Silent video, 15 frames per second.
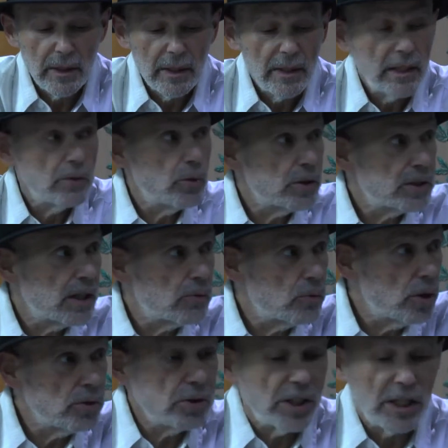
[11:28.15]
It was on
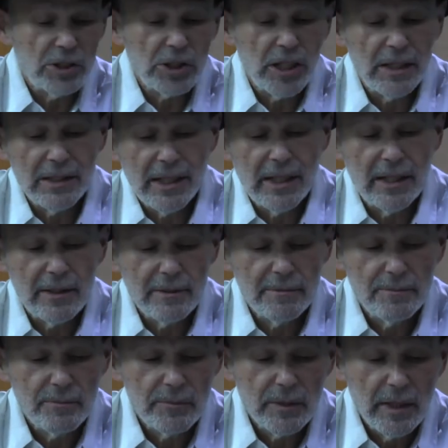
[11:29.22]
Rosh Hashanah
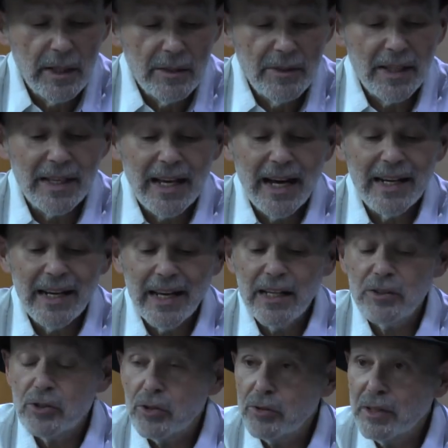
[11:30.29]
that God
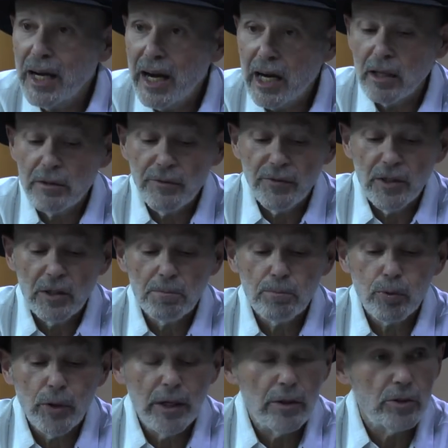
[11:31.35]
answered the heartfelt
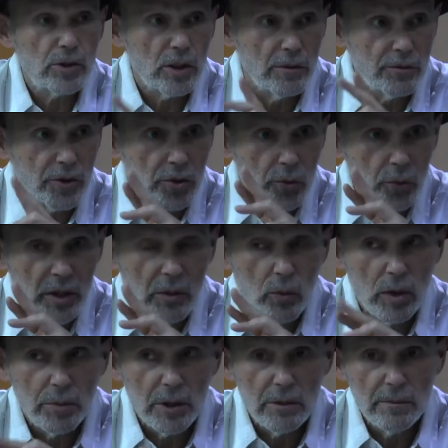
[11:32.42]
prayers of three
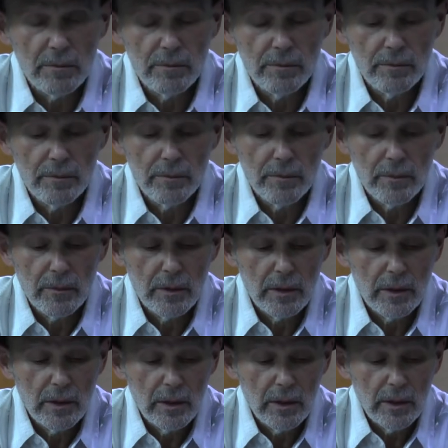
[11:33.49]
women
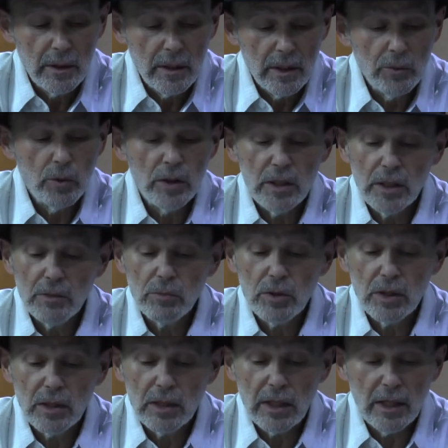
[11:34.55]
it,
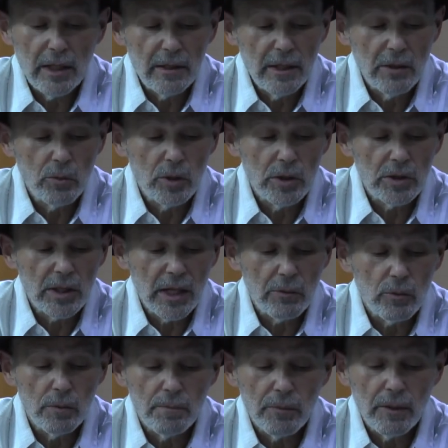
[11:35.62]
it, uh, it was,
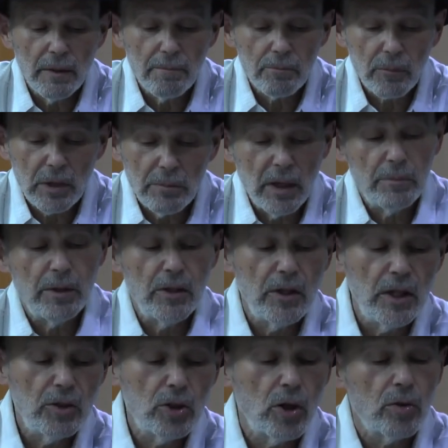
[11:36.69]
uh, pardon me,
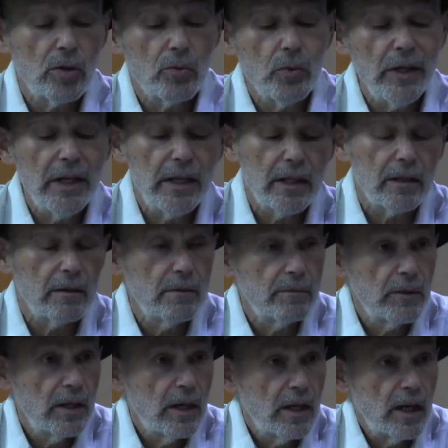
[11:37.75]
the Torah reading
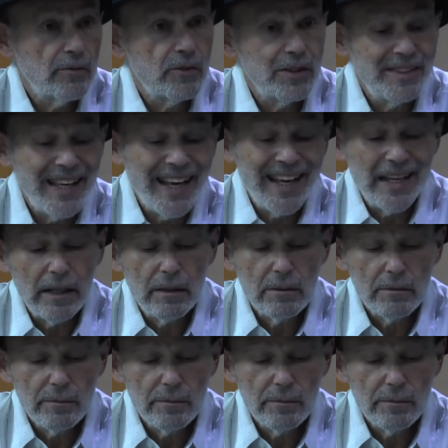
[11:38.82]
of the day